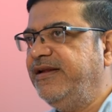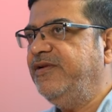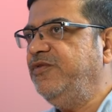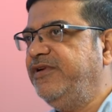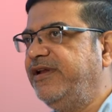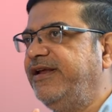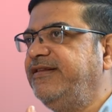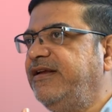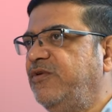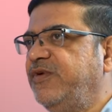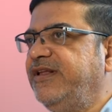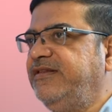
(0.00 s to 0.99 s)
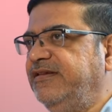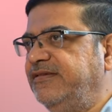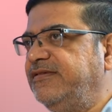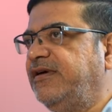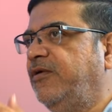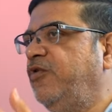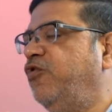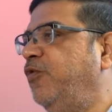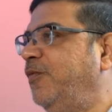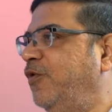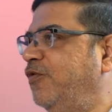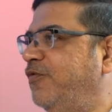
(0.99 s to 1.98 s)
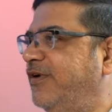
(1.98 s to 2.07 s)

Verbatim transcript: that you realize that, okay, this is how a home loan